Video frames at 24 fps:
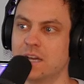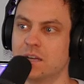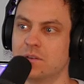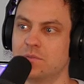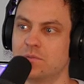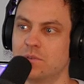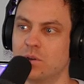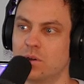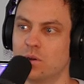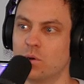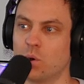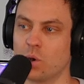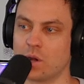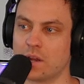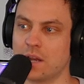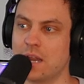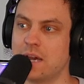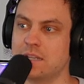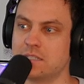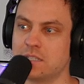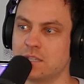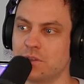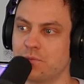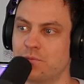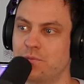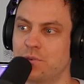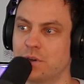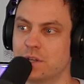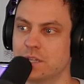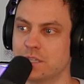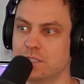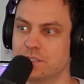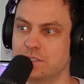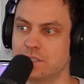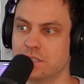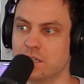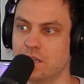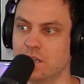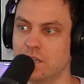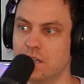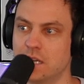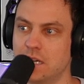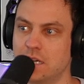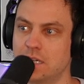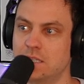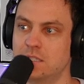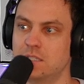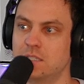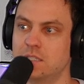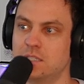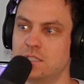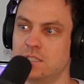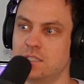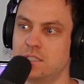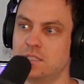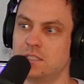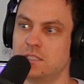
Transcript: Like that's what Organizing I was doing. Footage and exactly. That.